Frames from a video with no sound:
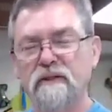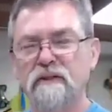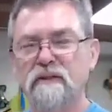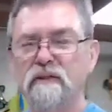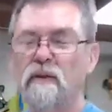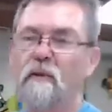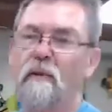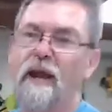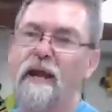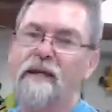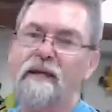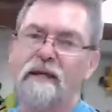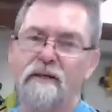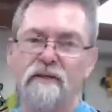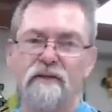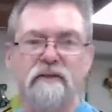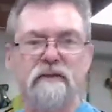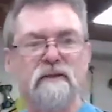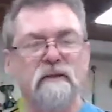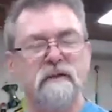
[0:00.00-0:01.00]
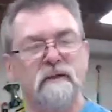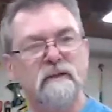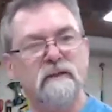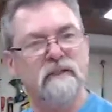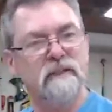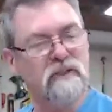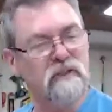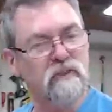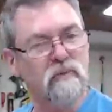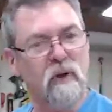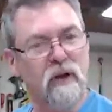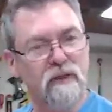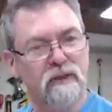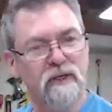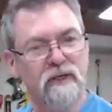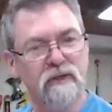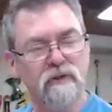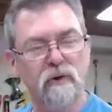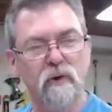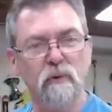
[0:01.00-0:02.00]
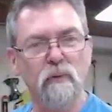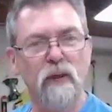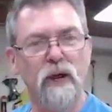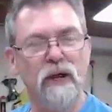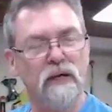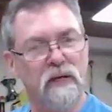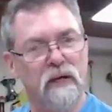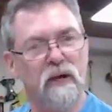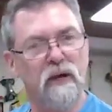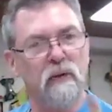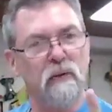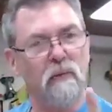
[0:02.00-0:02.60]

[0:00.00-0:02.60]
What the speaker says: So radius, this is why I think it's called ray.